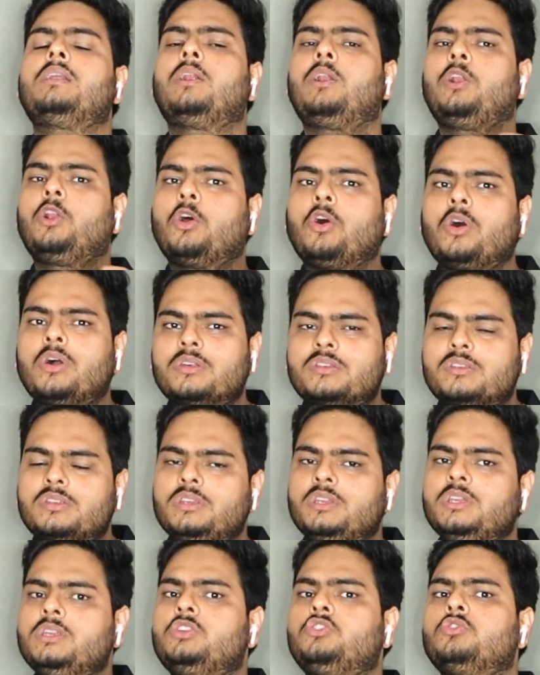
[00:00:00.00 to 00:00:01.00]
logs
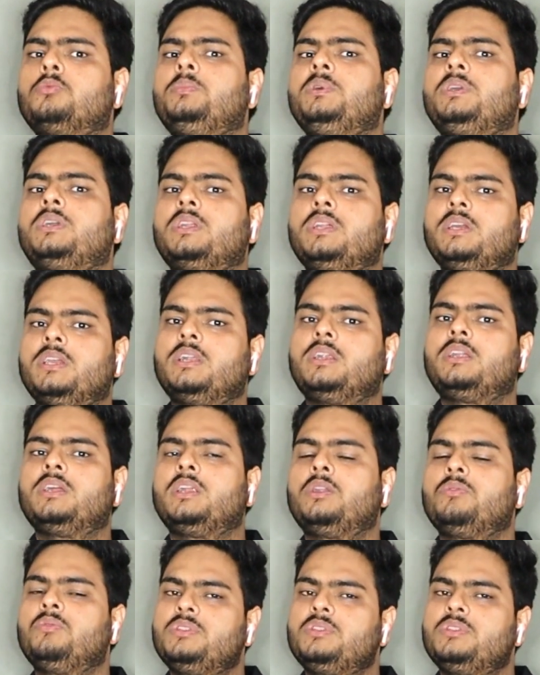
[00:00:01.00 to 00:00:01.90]
need to be created,